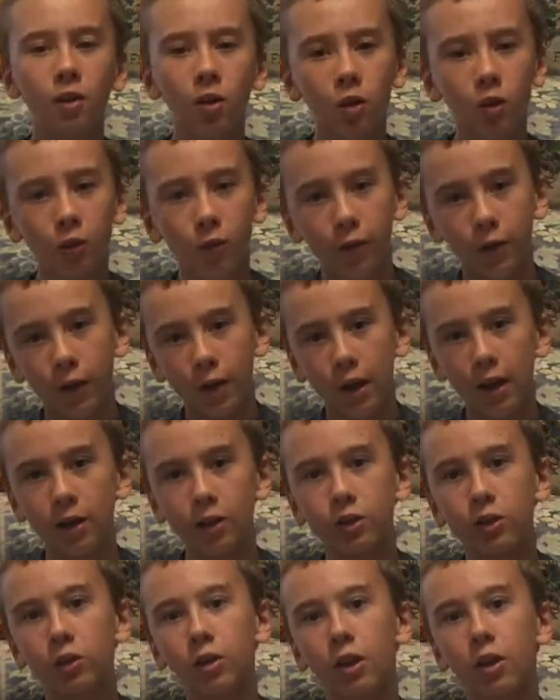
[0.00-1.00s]

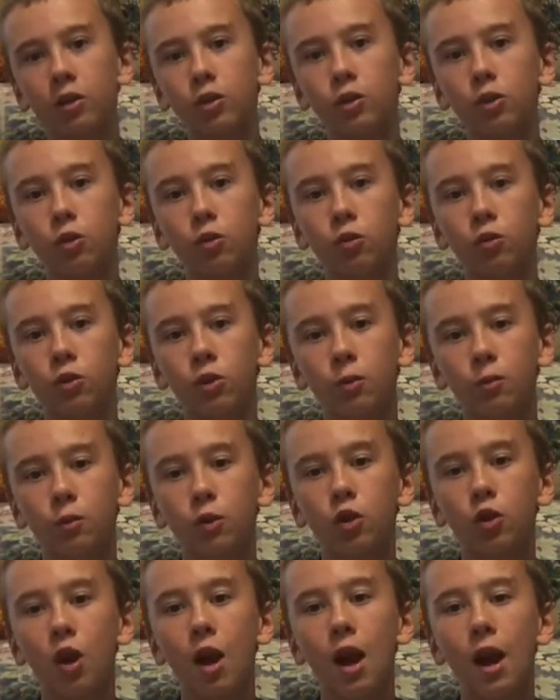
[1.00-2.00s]
notification that you
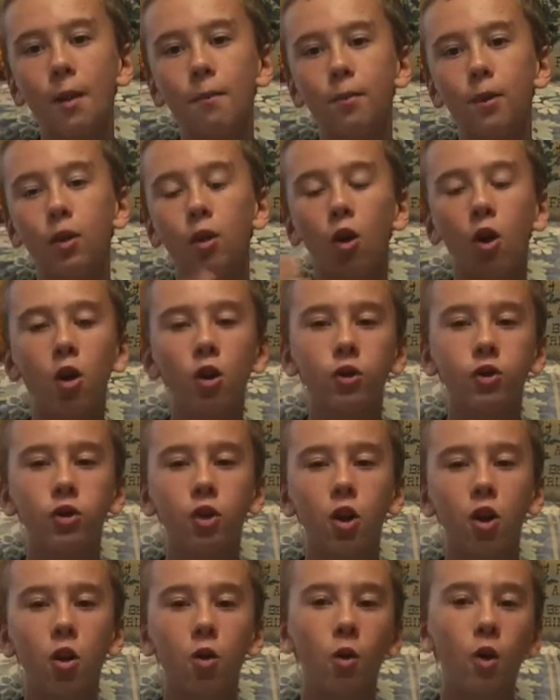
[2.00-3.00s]
subscribe, but
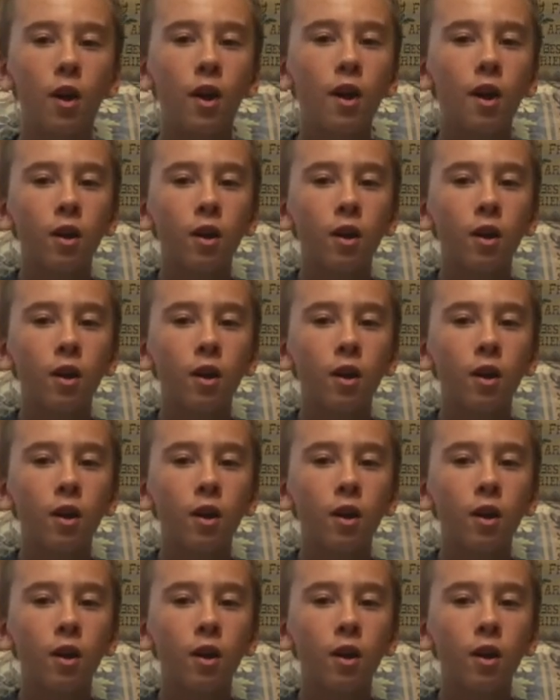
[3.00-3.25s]
also